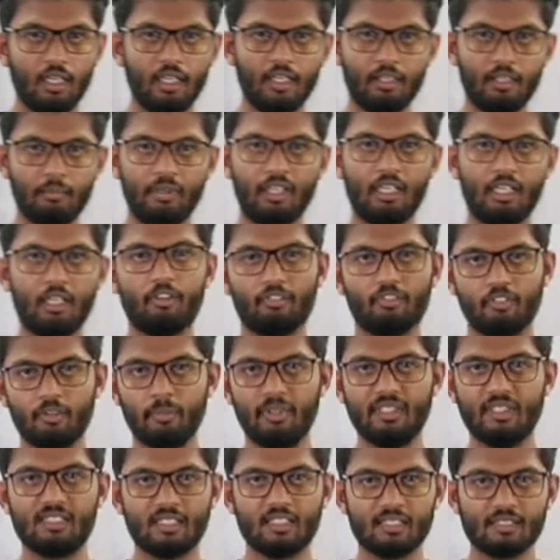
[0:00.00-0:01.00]
in the middle of
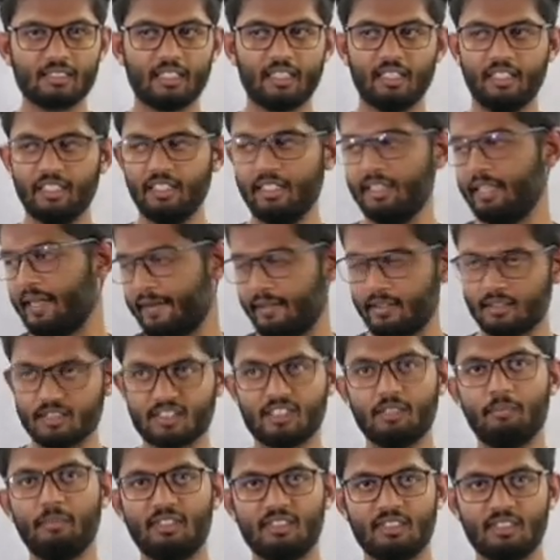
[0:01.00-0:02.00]
the business and he
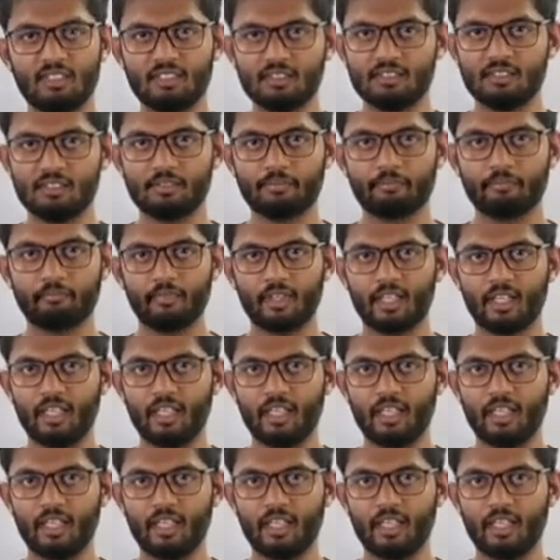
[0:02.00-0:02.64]
handles the business.